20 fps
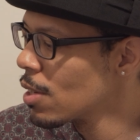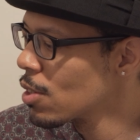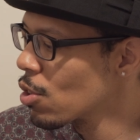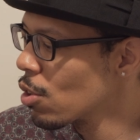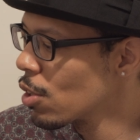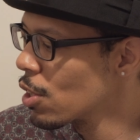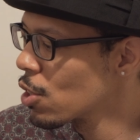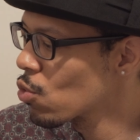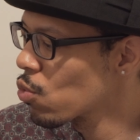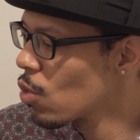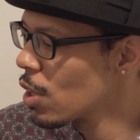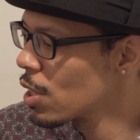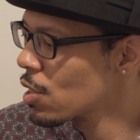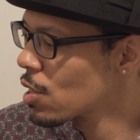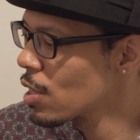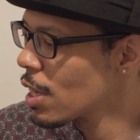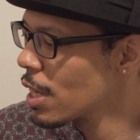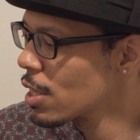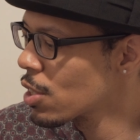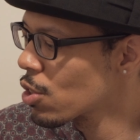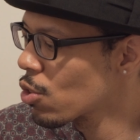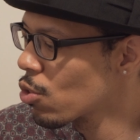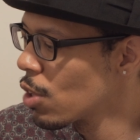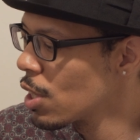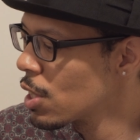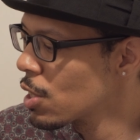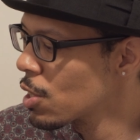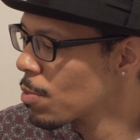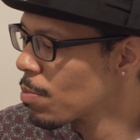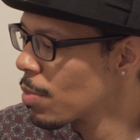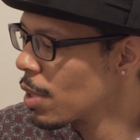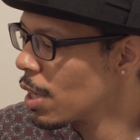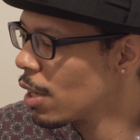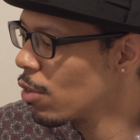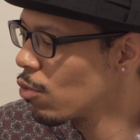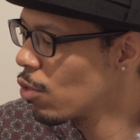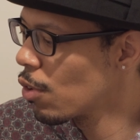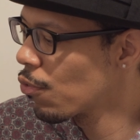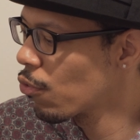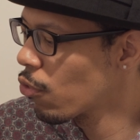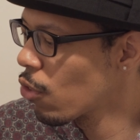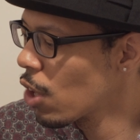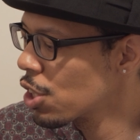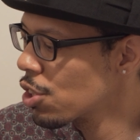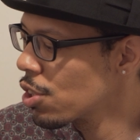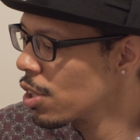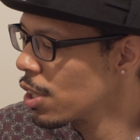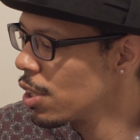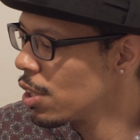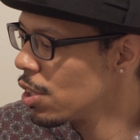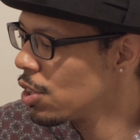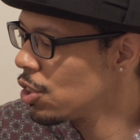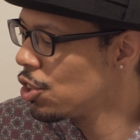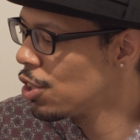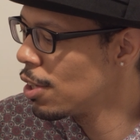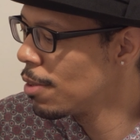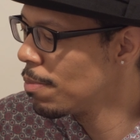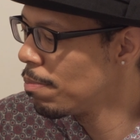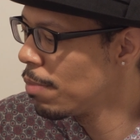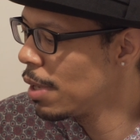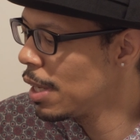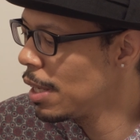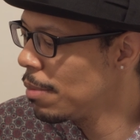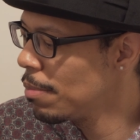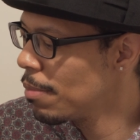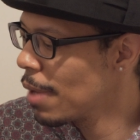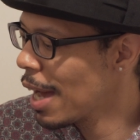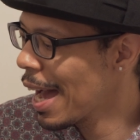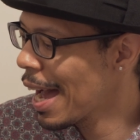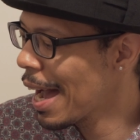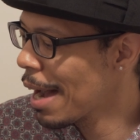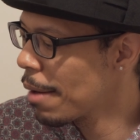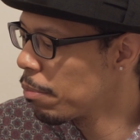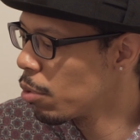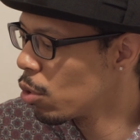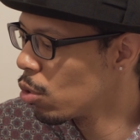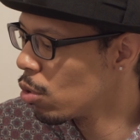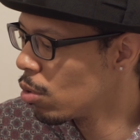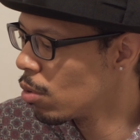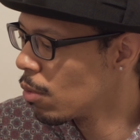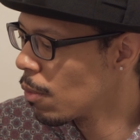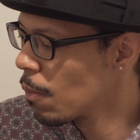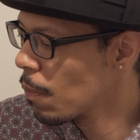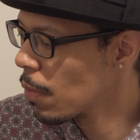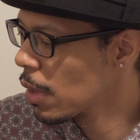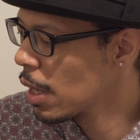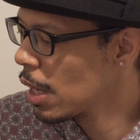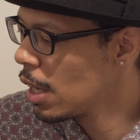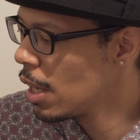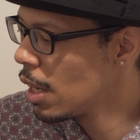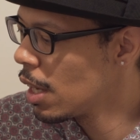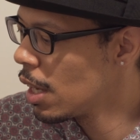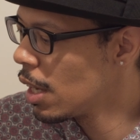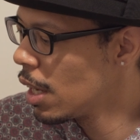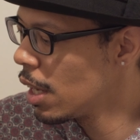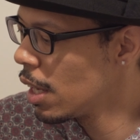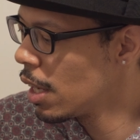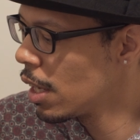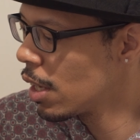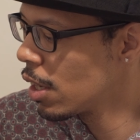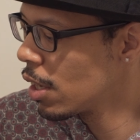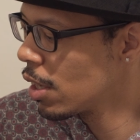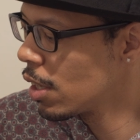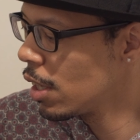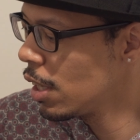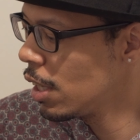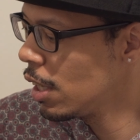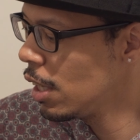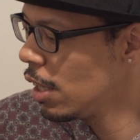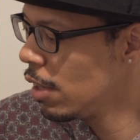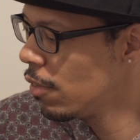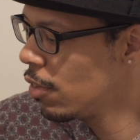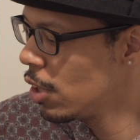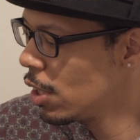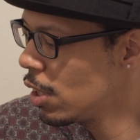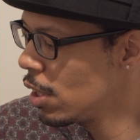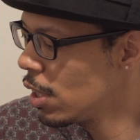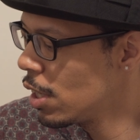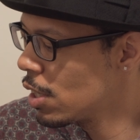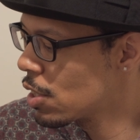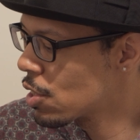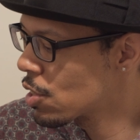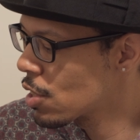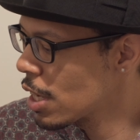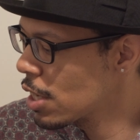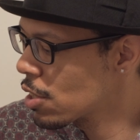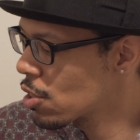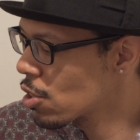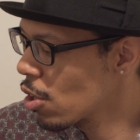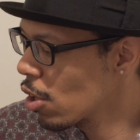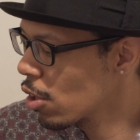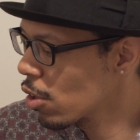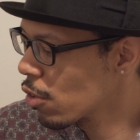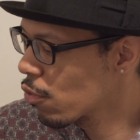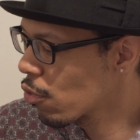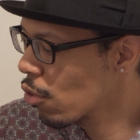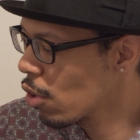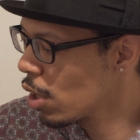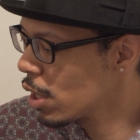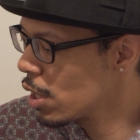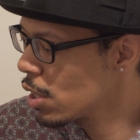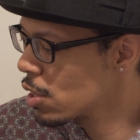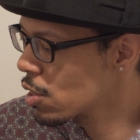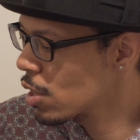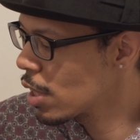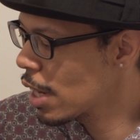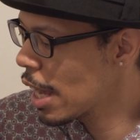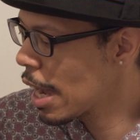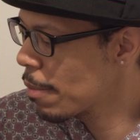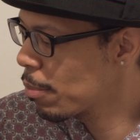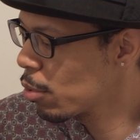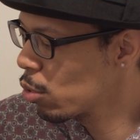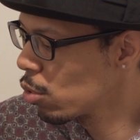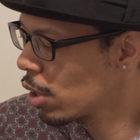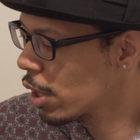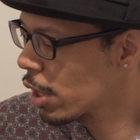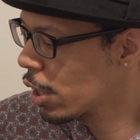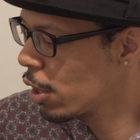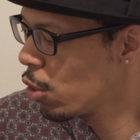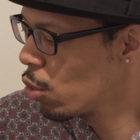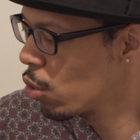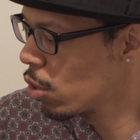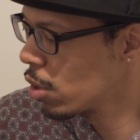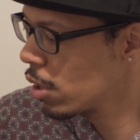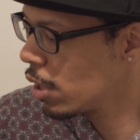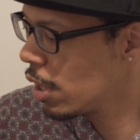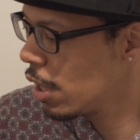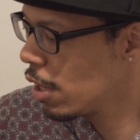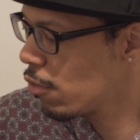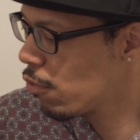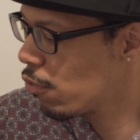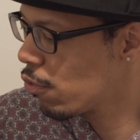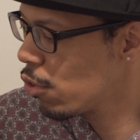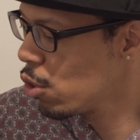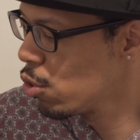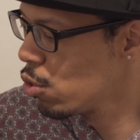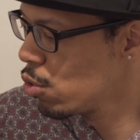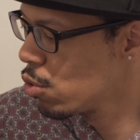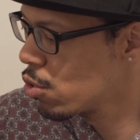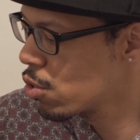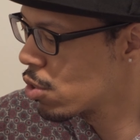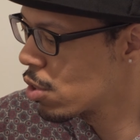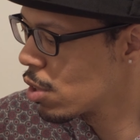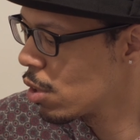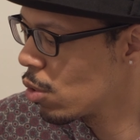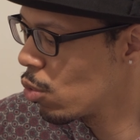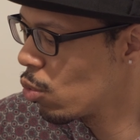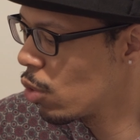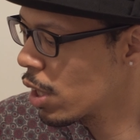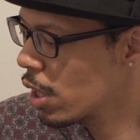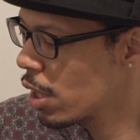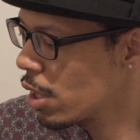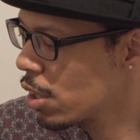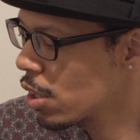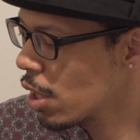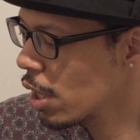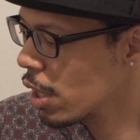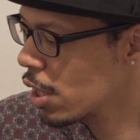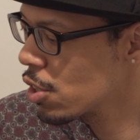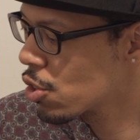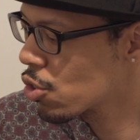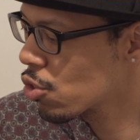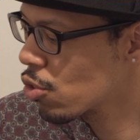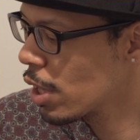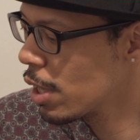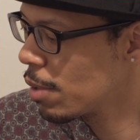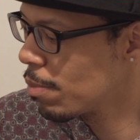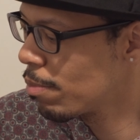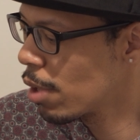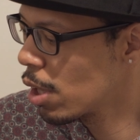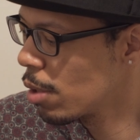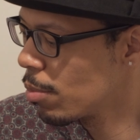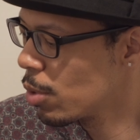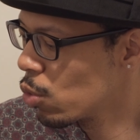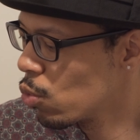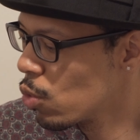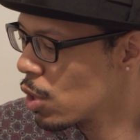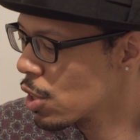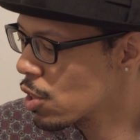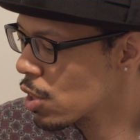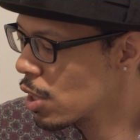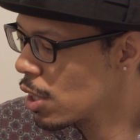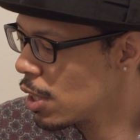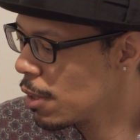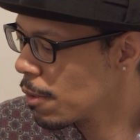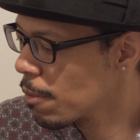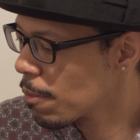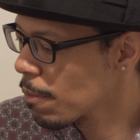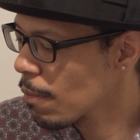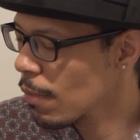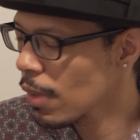So this one says crisp and refreshing Jim Beam apple. And even it states it on the front, it's an apple liqueur infused with Kentucky straight bourbon whiskey.